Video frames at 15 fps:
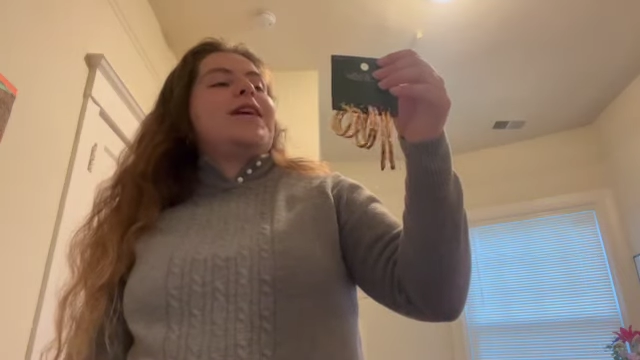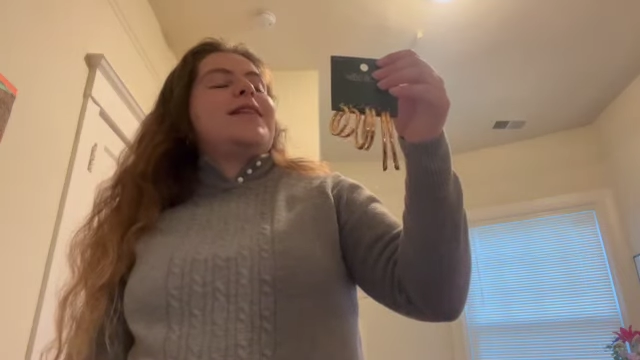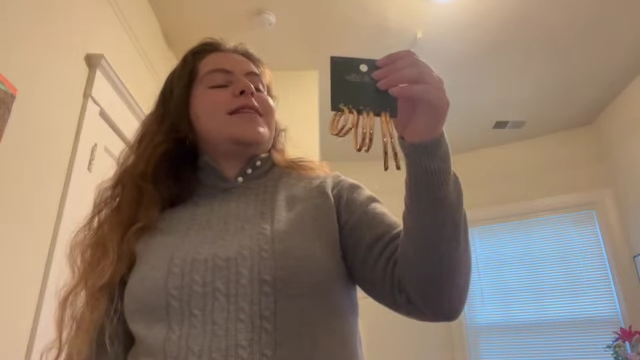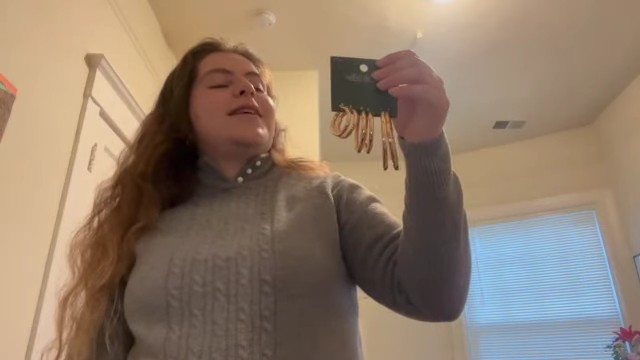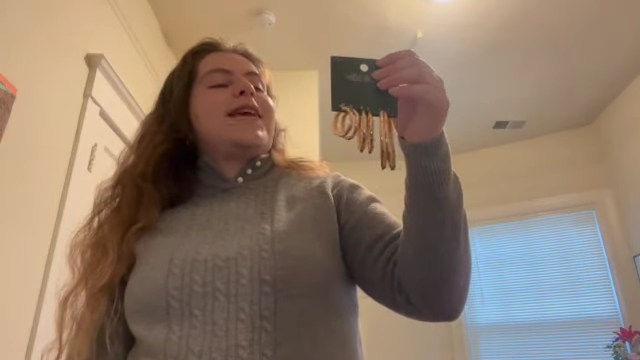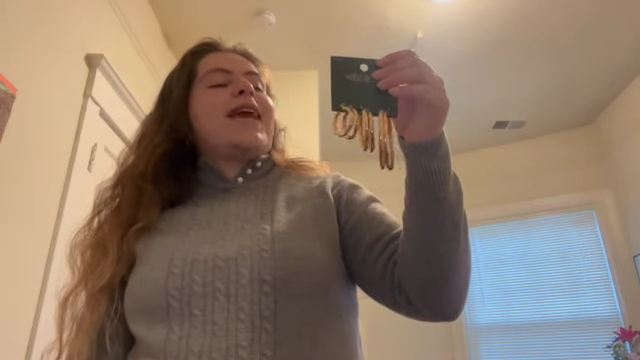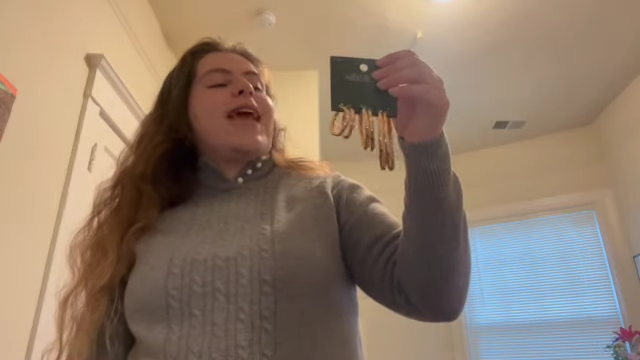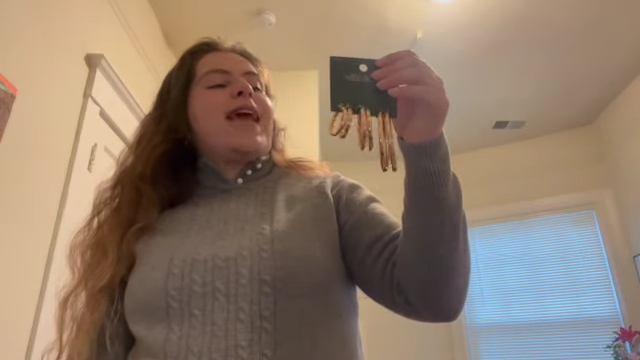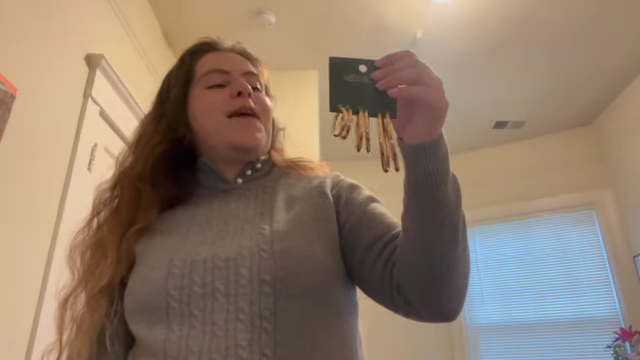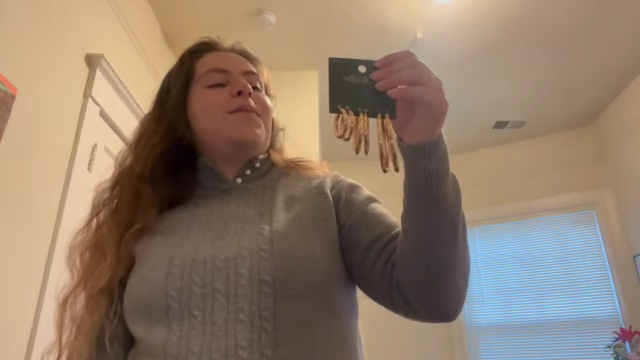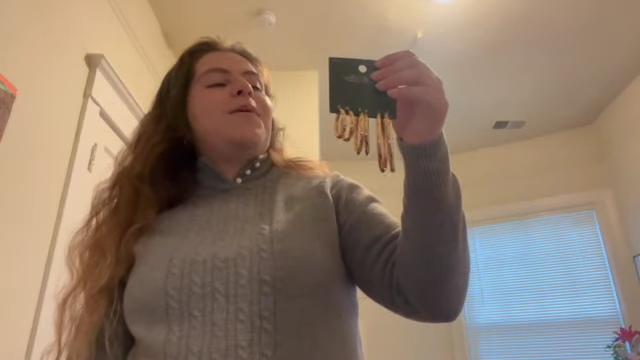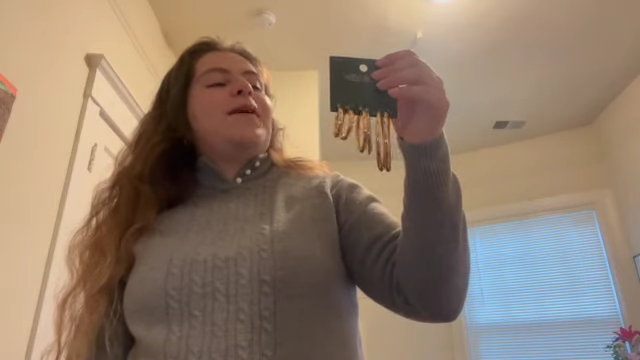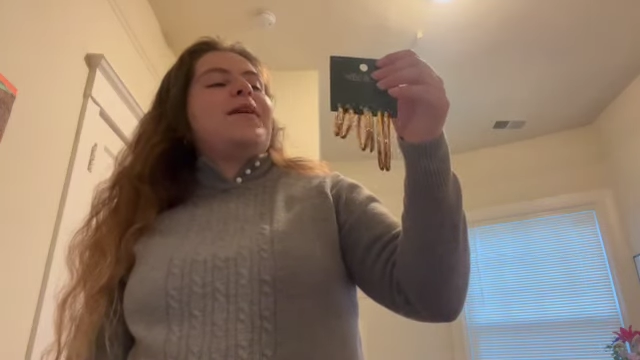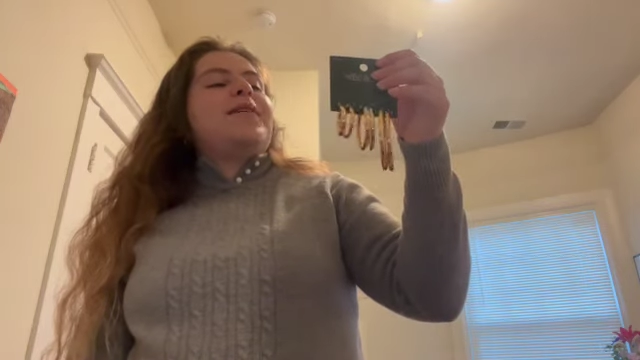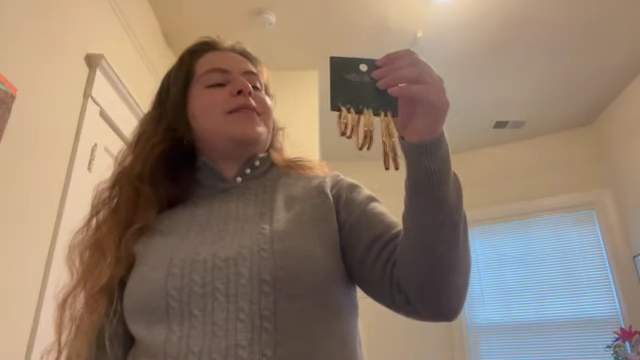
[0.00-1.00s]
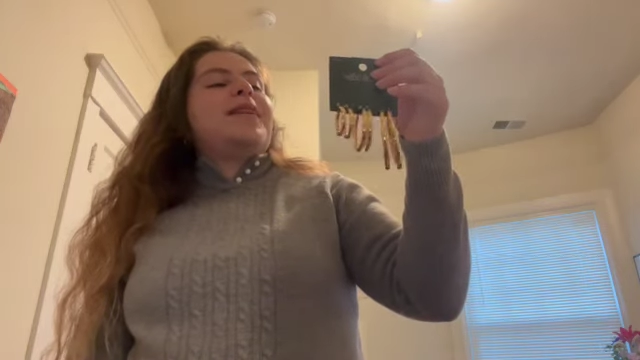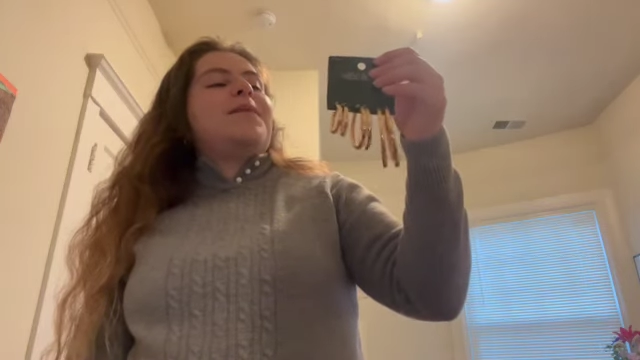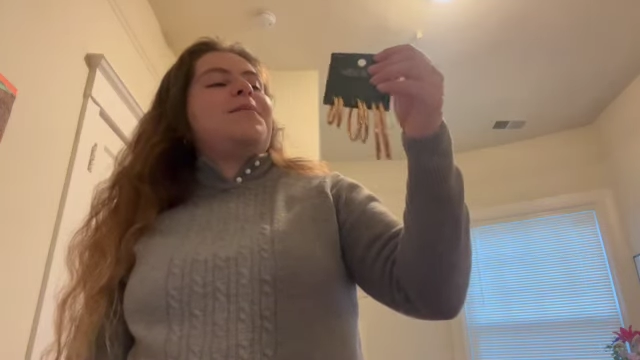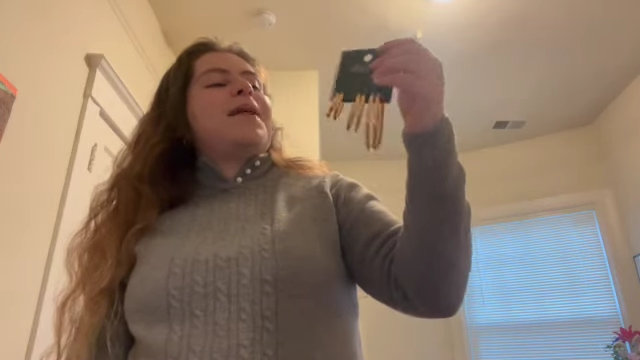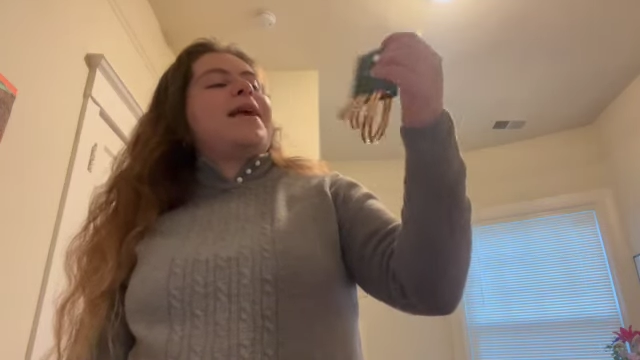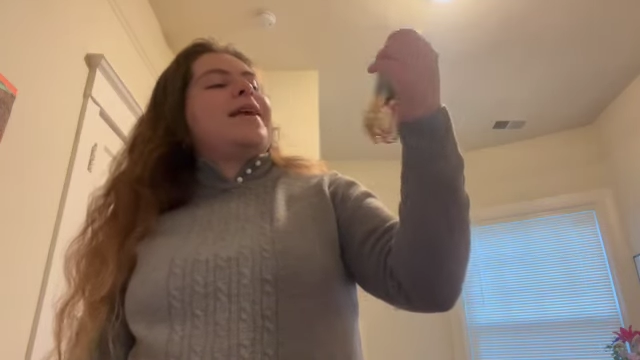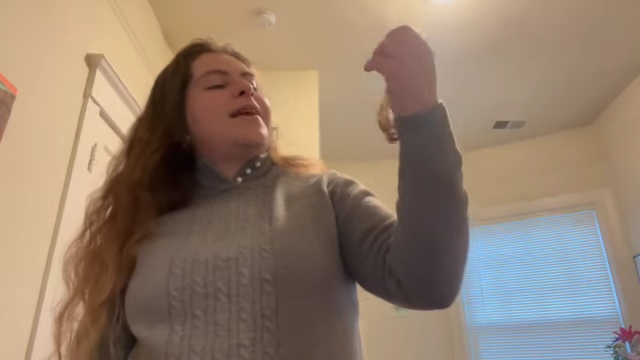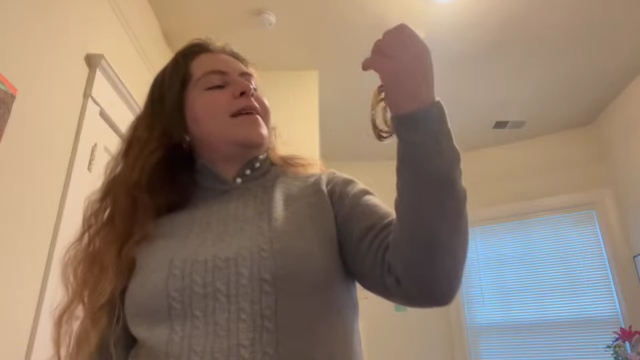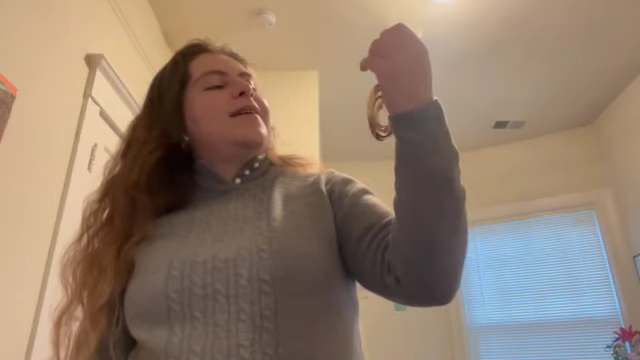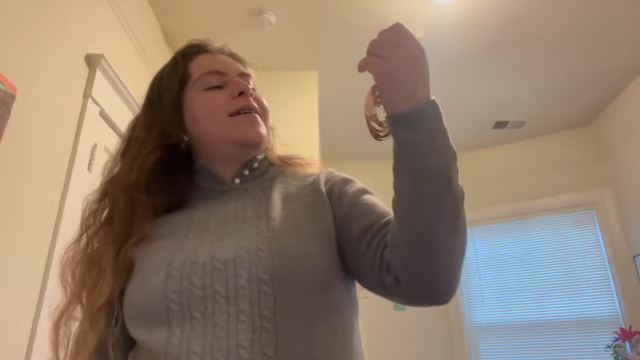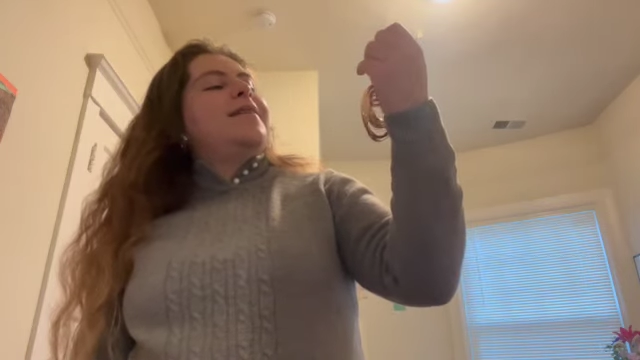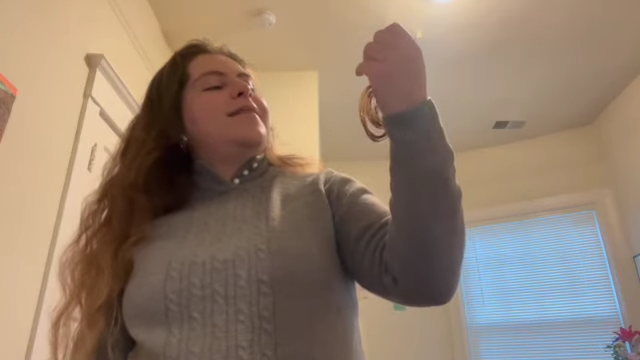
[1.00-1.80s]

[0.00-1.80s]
and it's like eight bucks. And I'm like,